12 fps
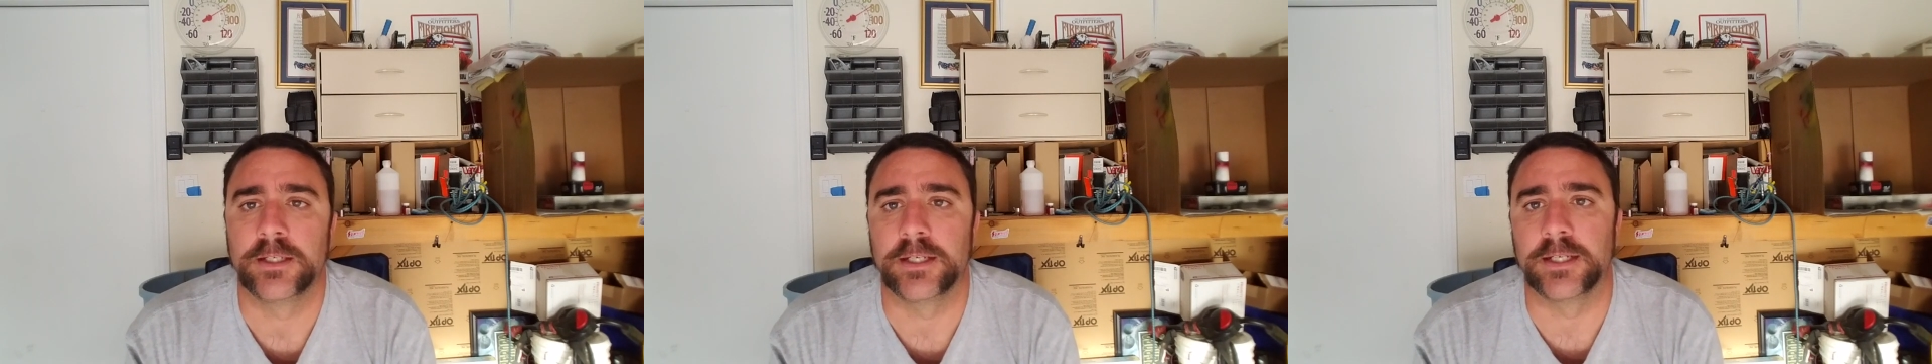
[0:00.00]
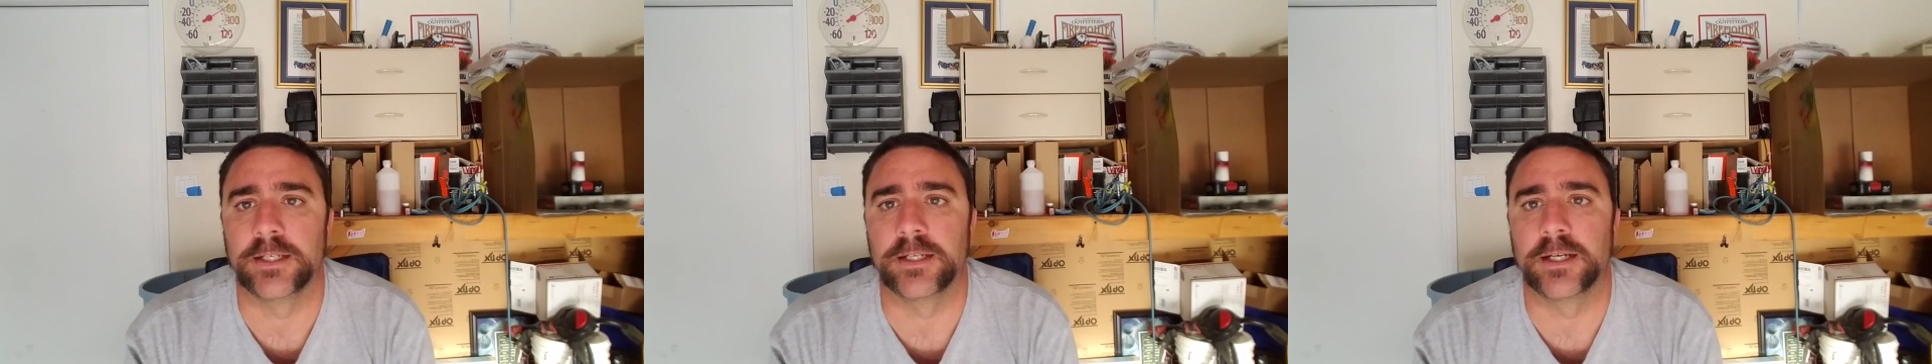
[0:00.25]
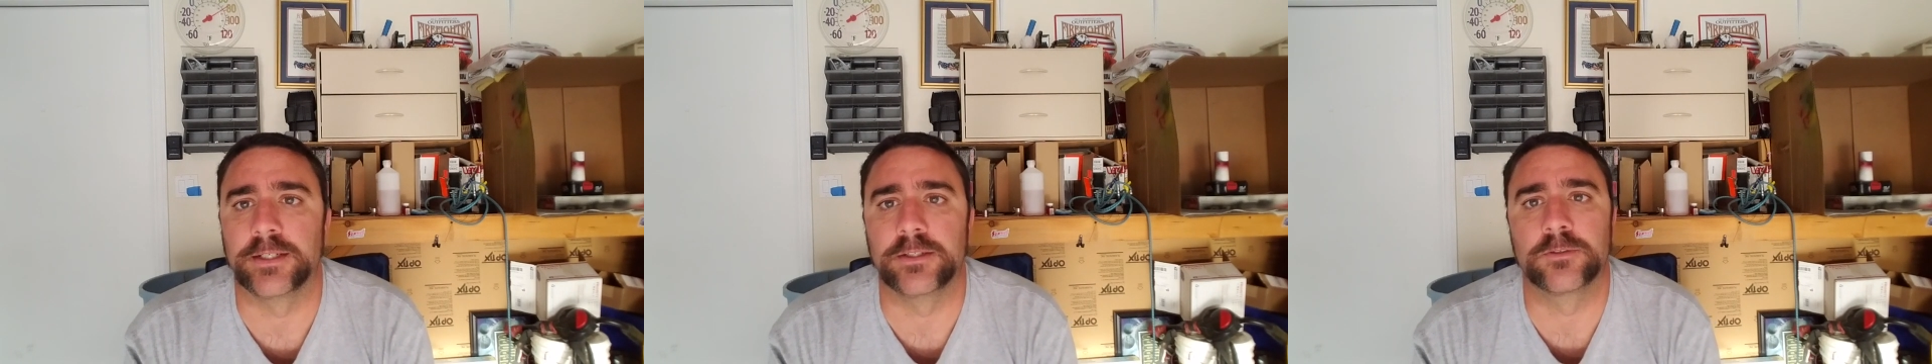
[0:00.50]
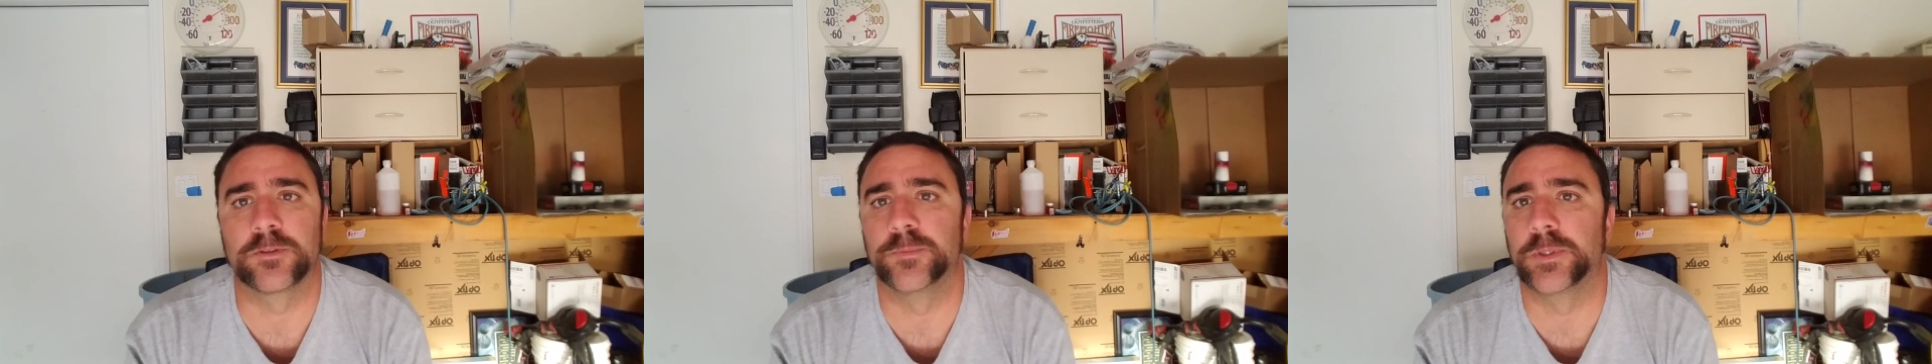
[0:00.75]
and I
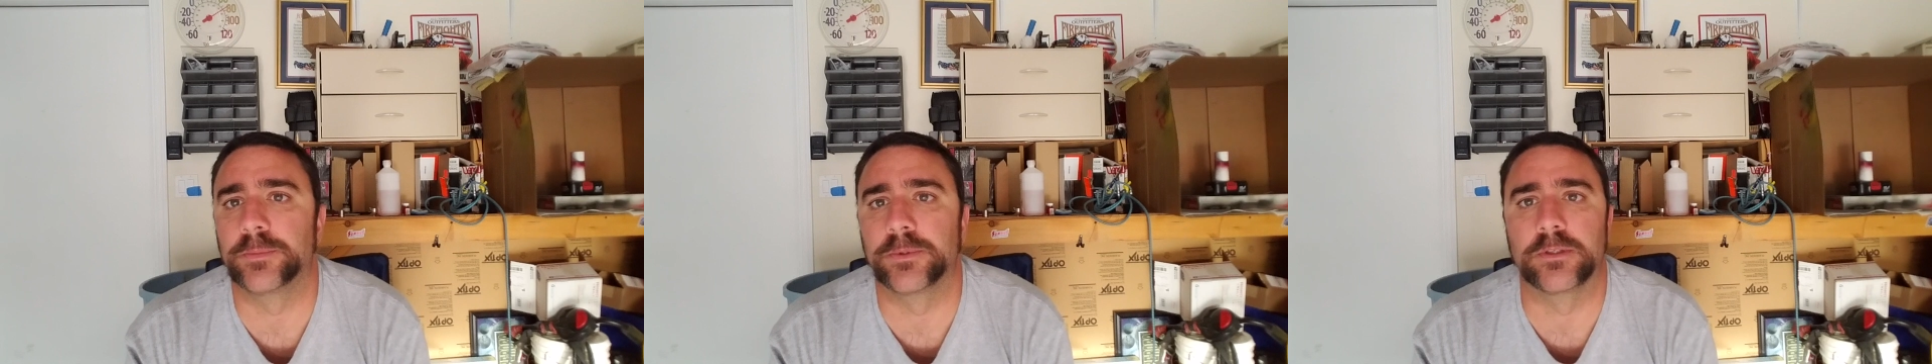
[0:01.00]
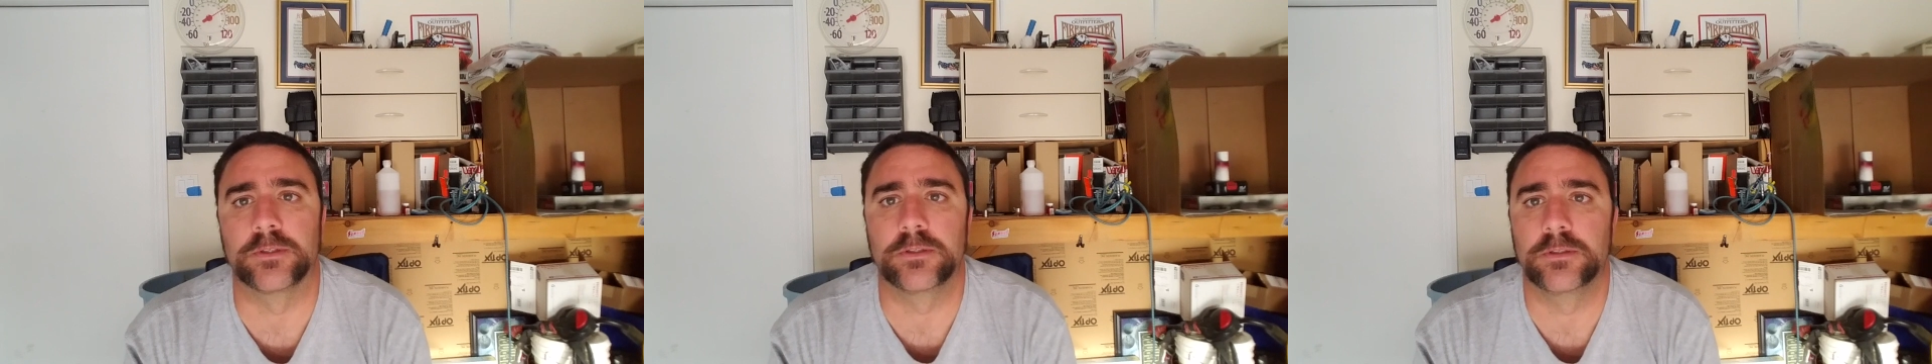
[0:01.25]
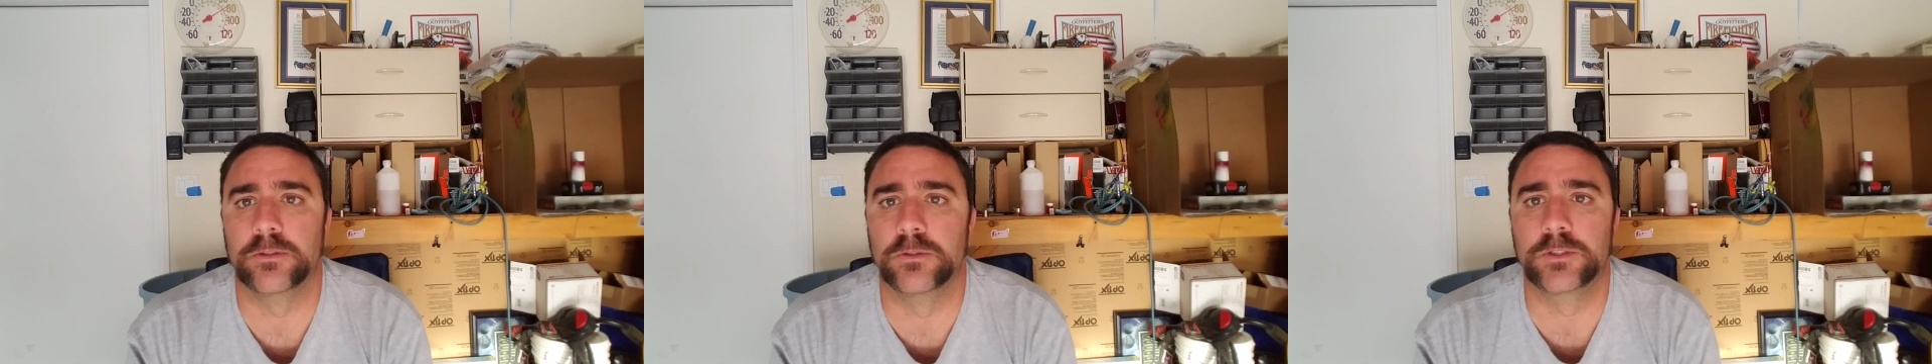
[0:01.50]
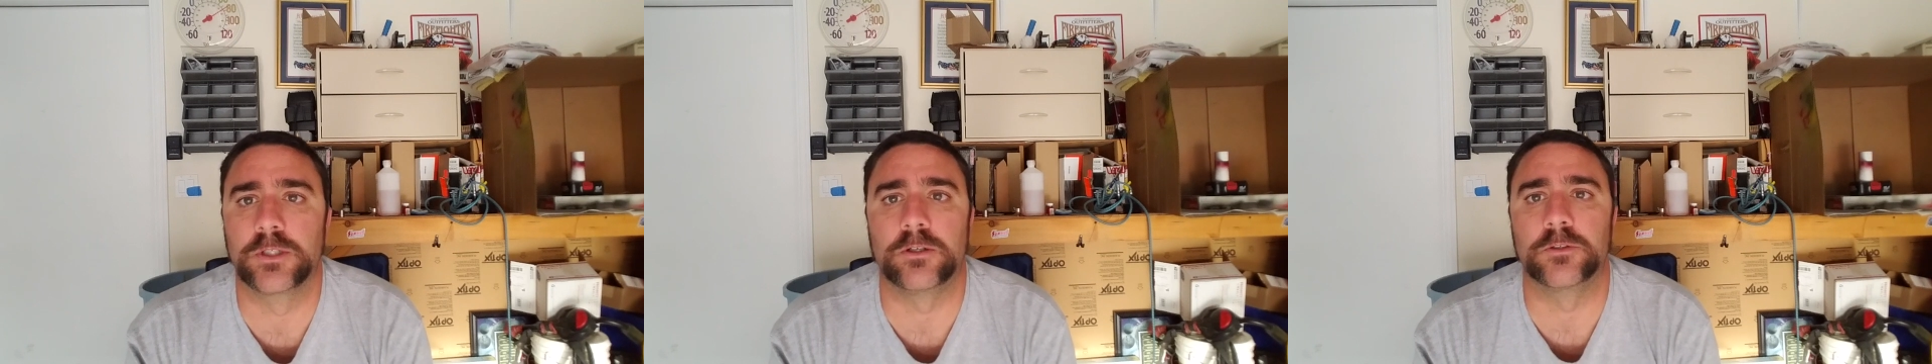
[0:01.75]
don't remember
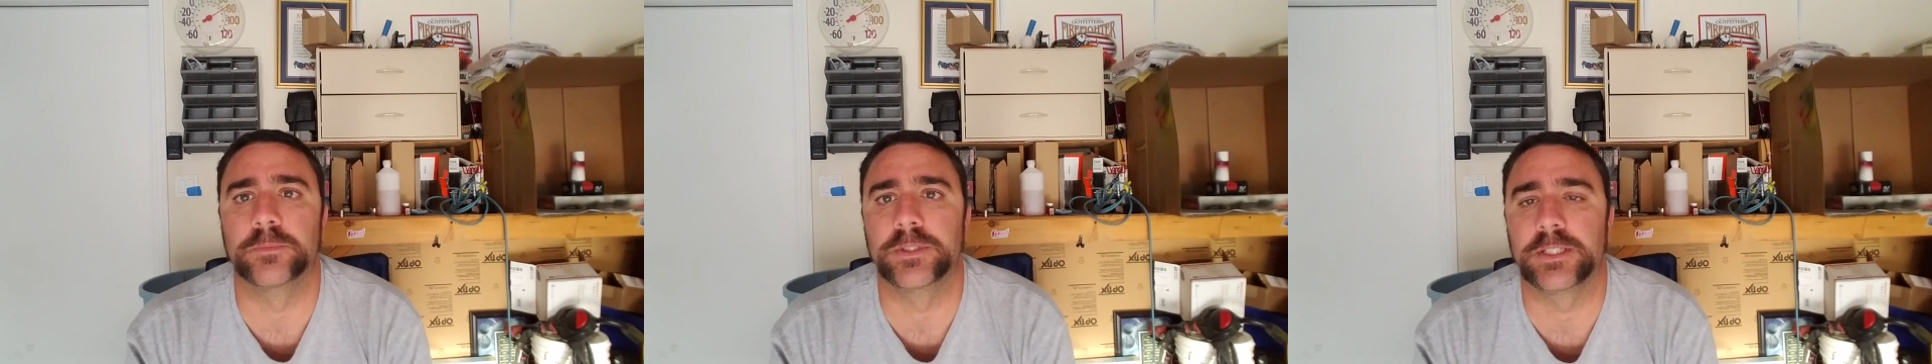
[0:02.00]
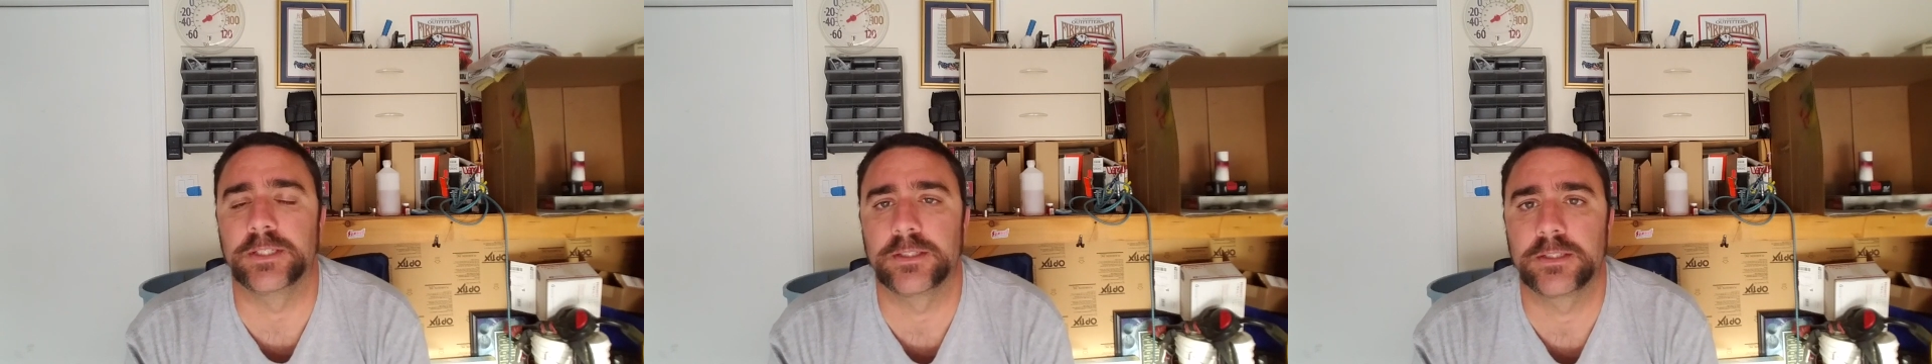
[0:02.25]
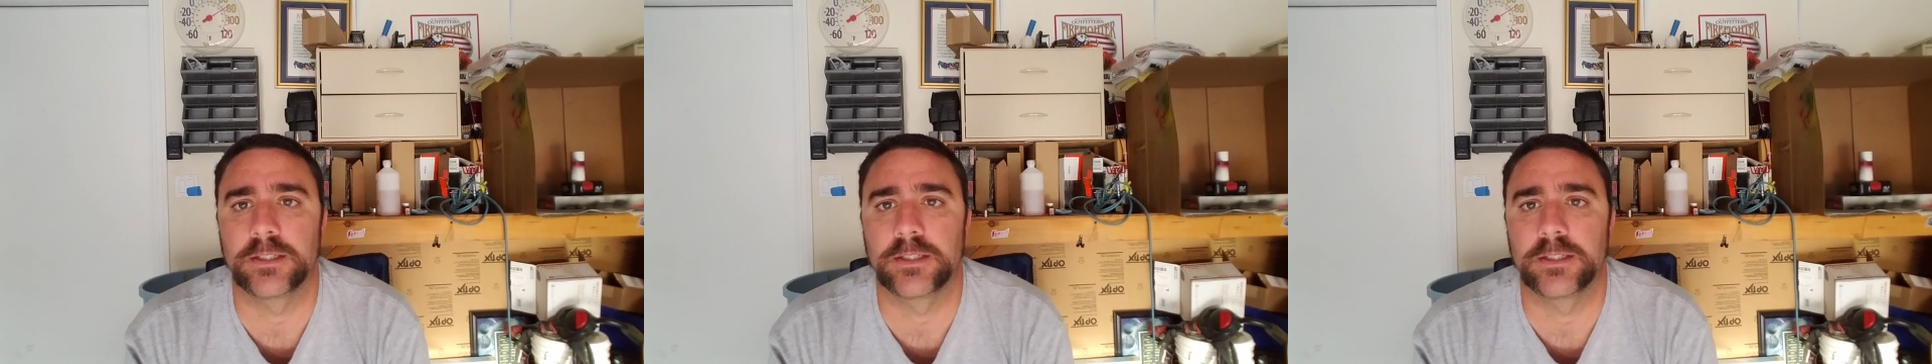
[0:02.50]
who told me.